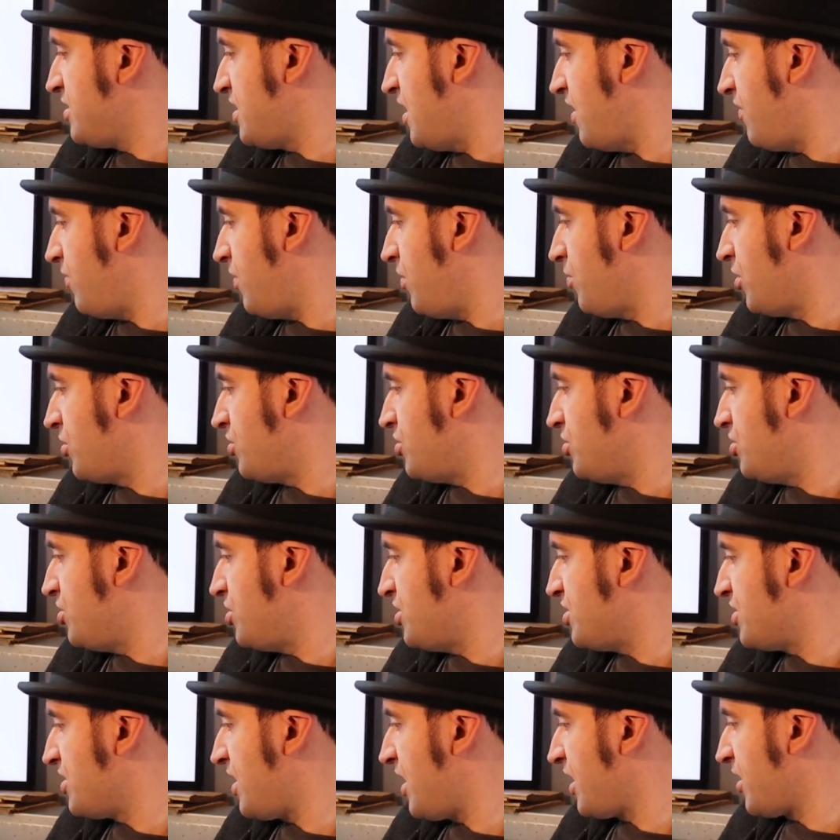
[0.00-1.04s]
Say if we
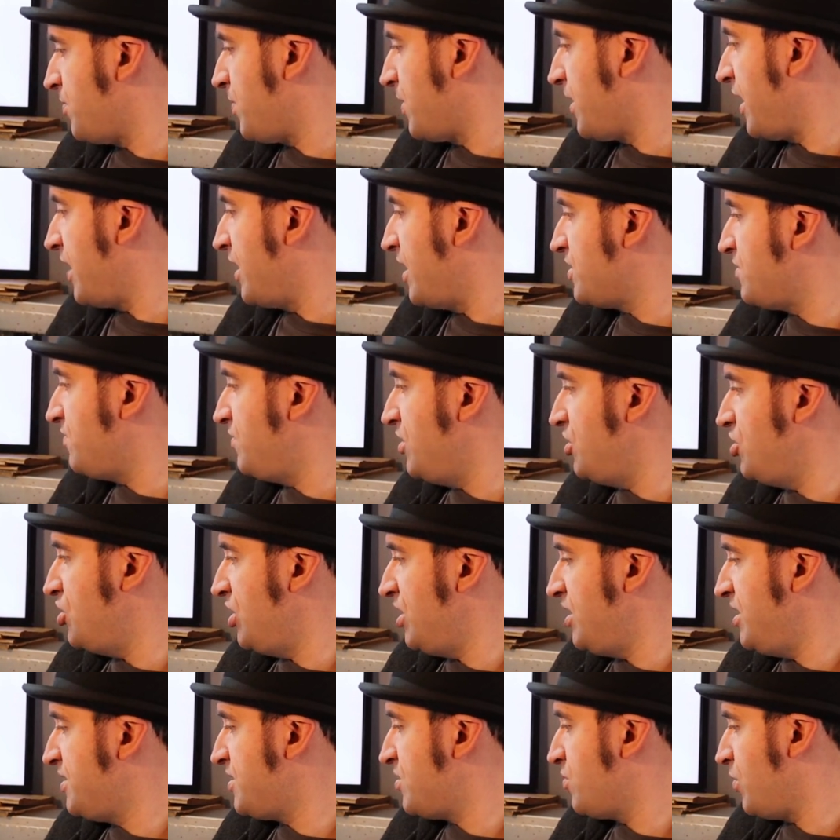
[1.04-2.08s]
wanted to select plain
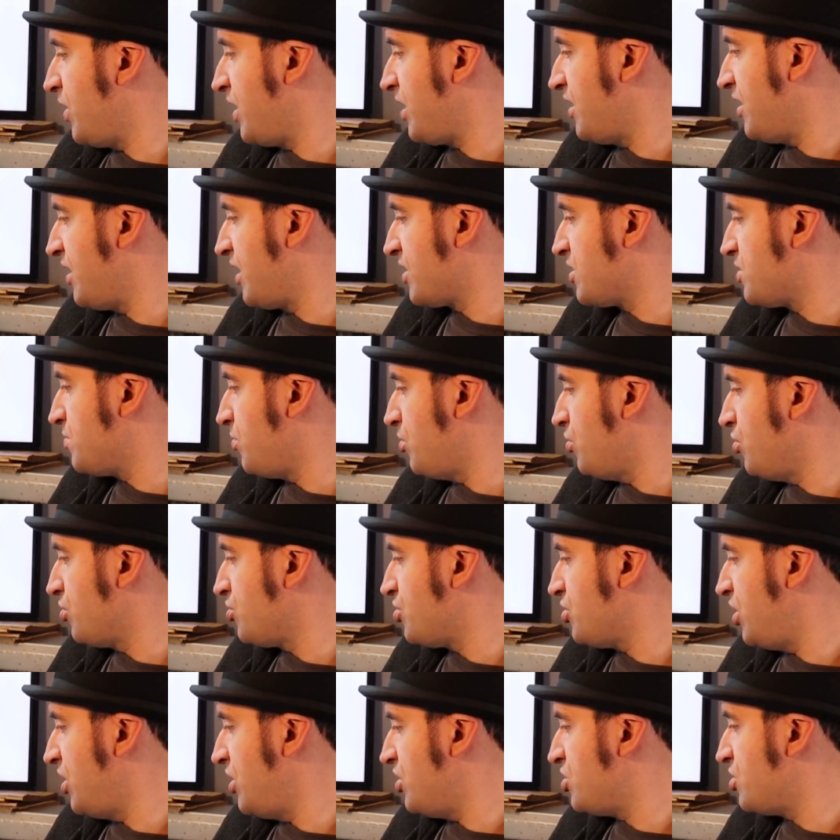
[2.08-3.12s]
SVGs, we can
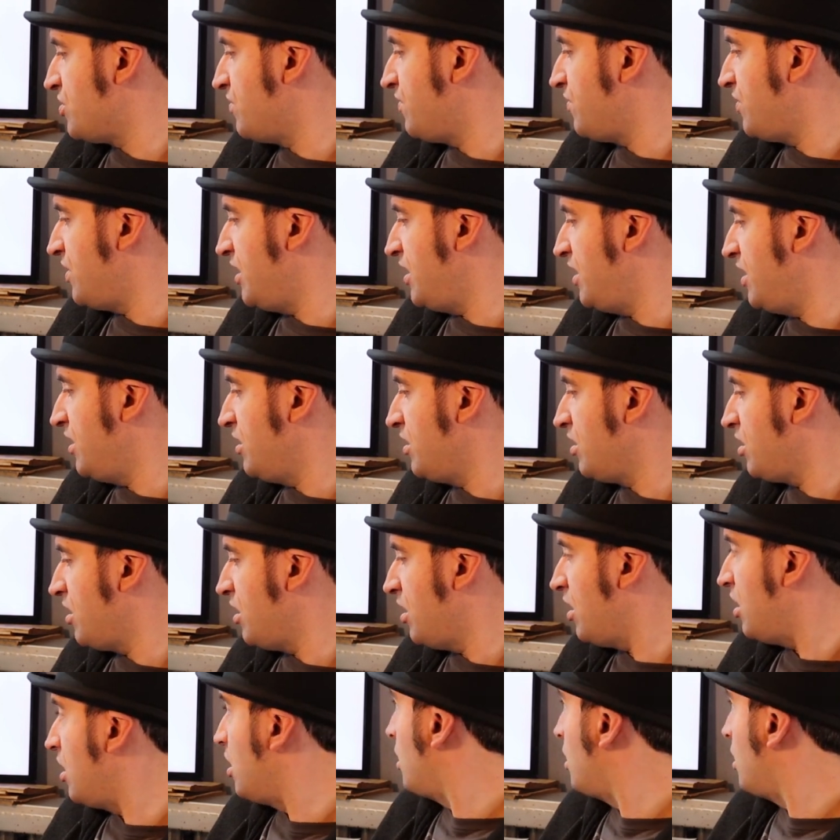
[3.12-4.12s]
export each of the